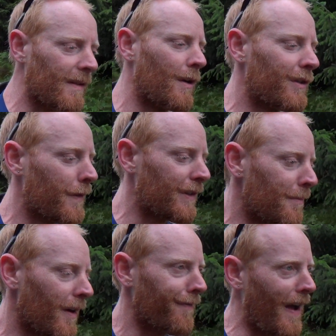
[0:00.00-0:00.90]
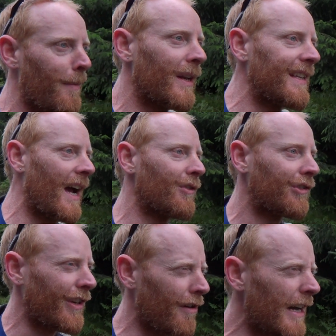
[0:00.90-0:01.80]
going to visit my family down in
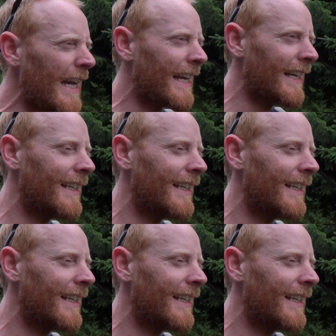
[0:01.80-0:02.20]
Surrey